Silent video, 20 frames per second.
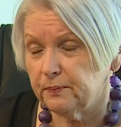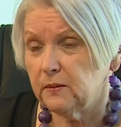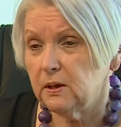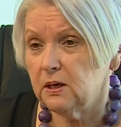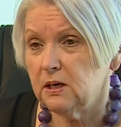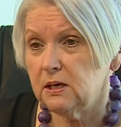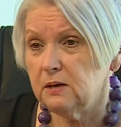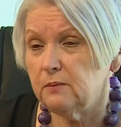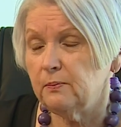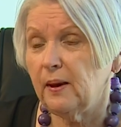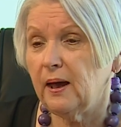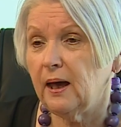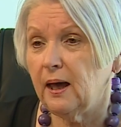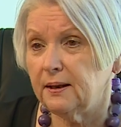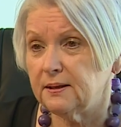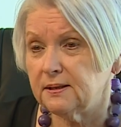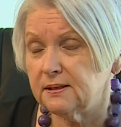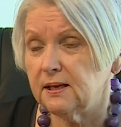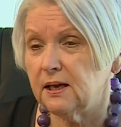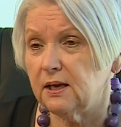He
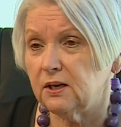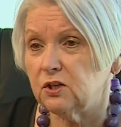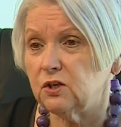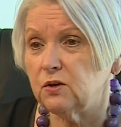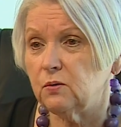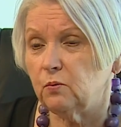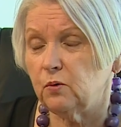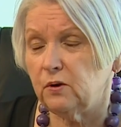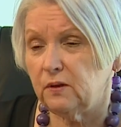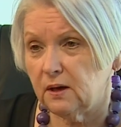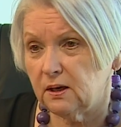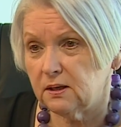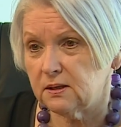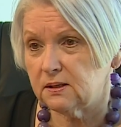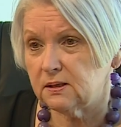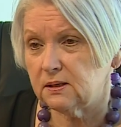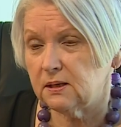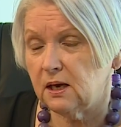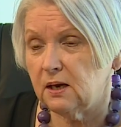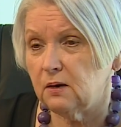imparts that with
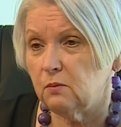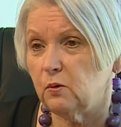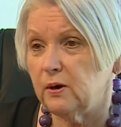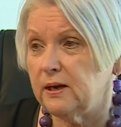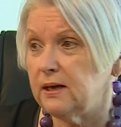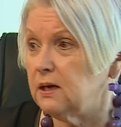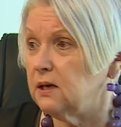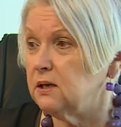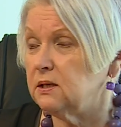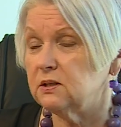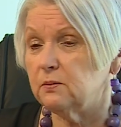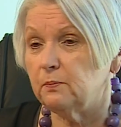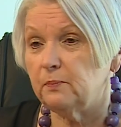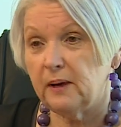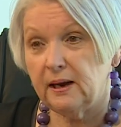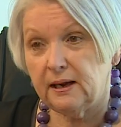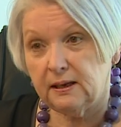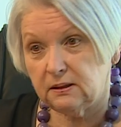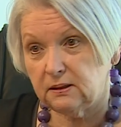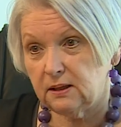us, and we can
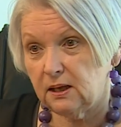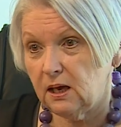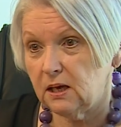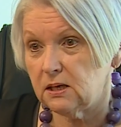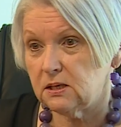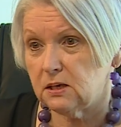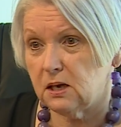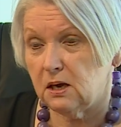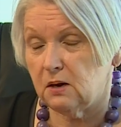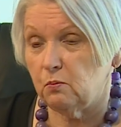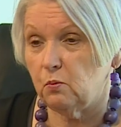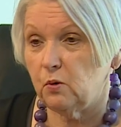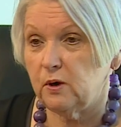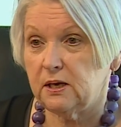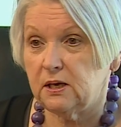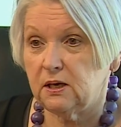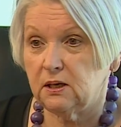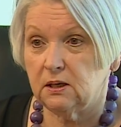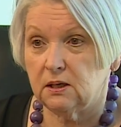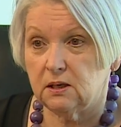debate that and we
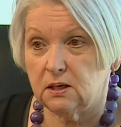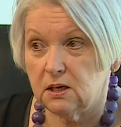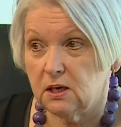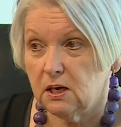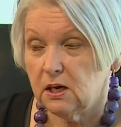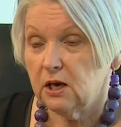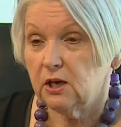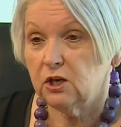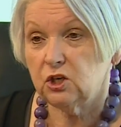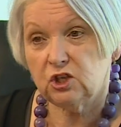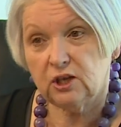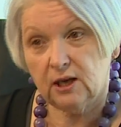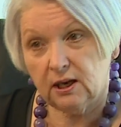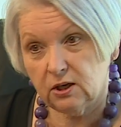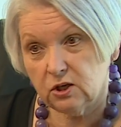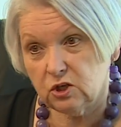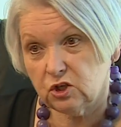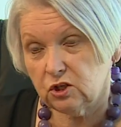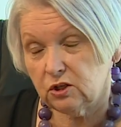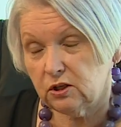can
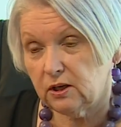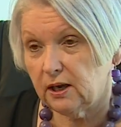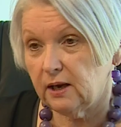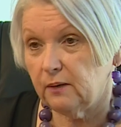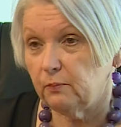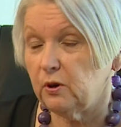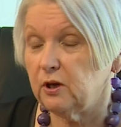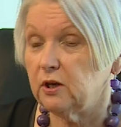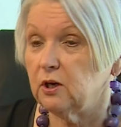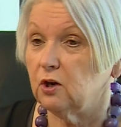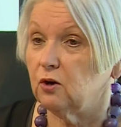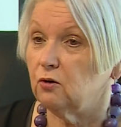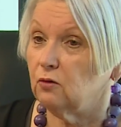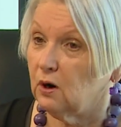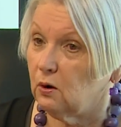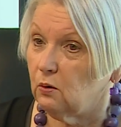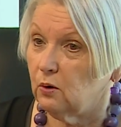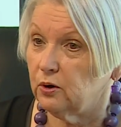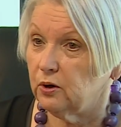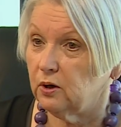challenge it and we can
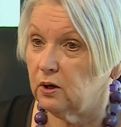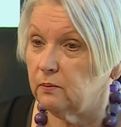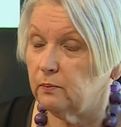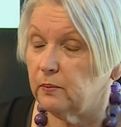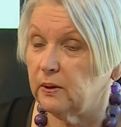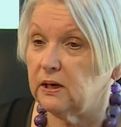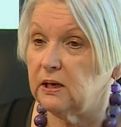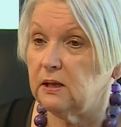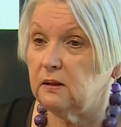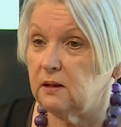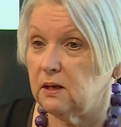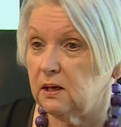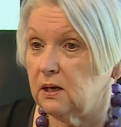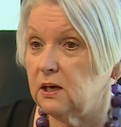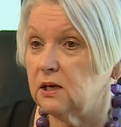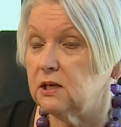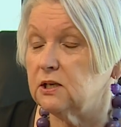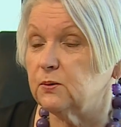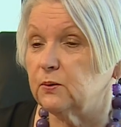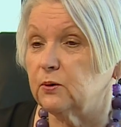grow on it, but in the
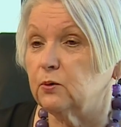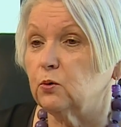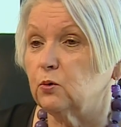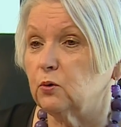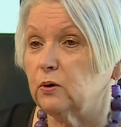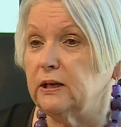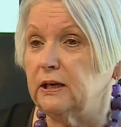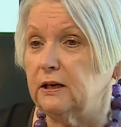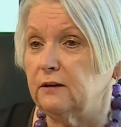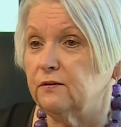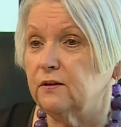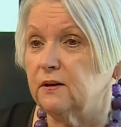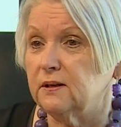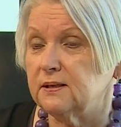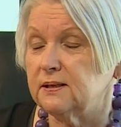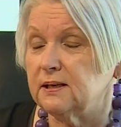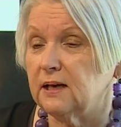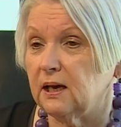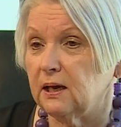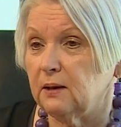end we're all here for the
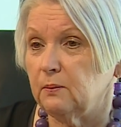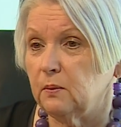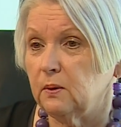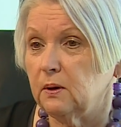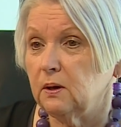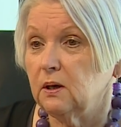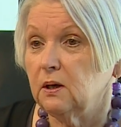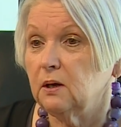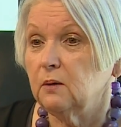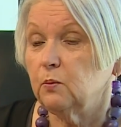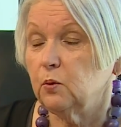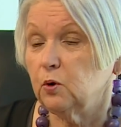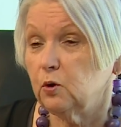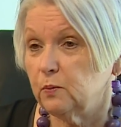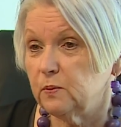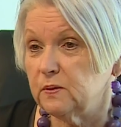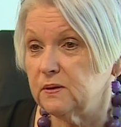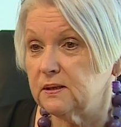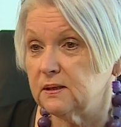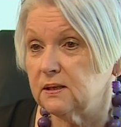same
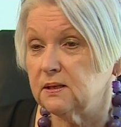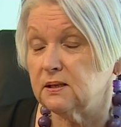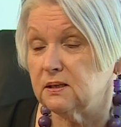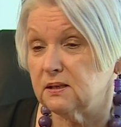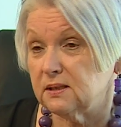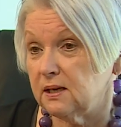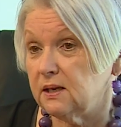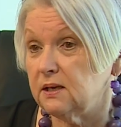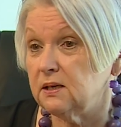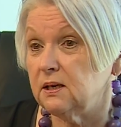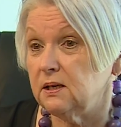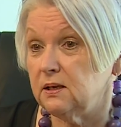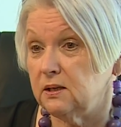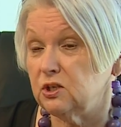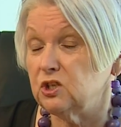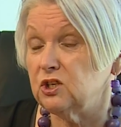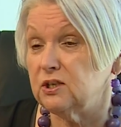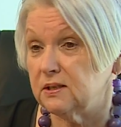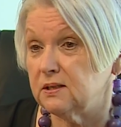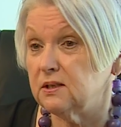purpose, as I said,
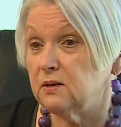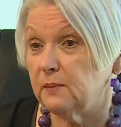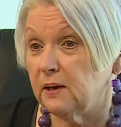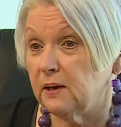which is to